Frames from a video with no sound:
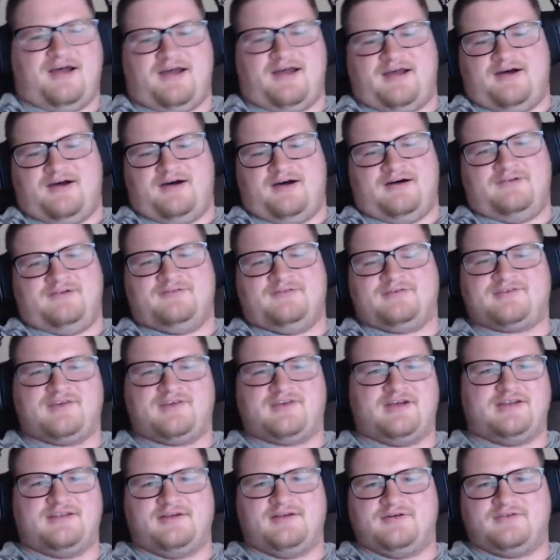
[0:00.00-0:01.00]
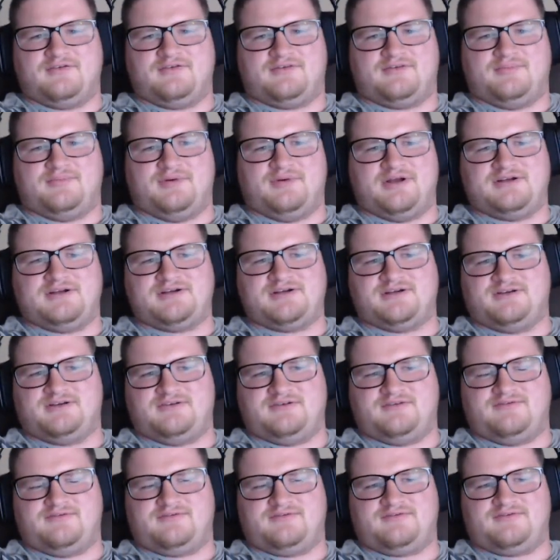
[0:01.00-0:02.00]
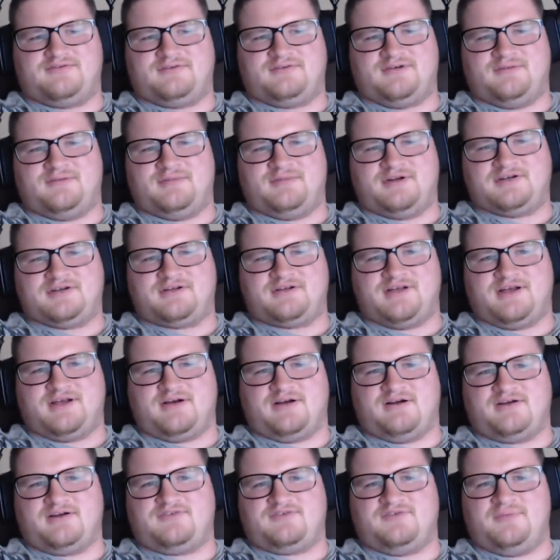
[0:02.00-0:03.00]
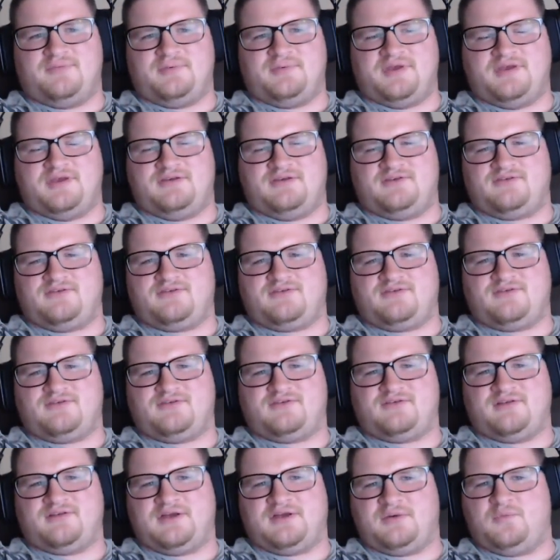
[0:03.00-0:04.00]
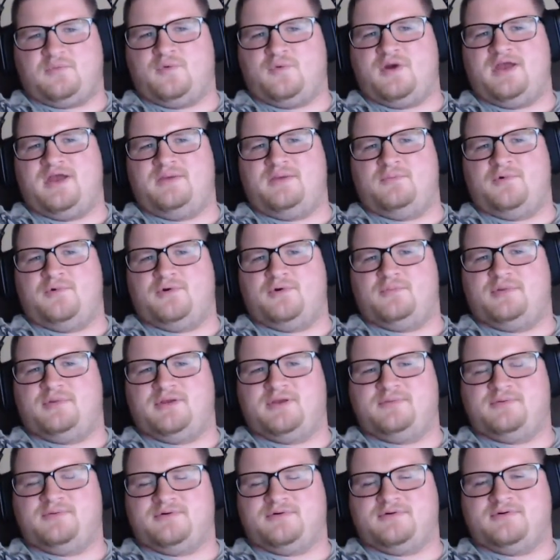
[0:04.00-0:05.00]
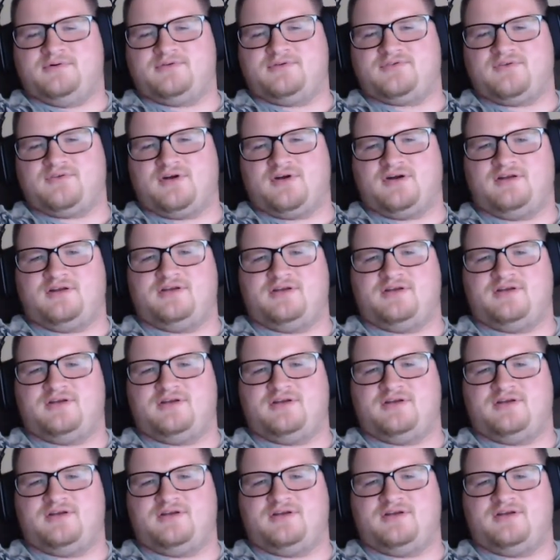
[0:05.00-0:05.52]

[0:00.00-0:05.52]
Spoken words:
of a sudden there was a bunch of RSVPs, way more people started.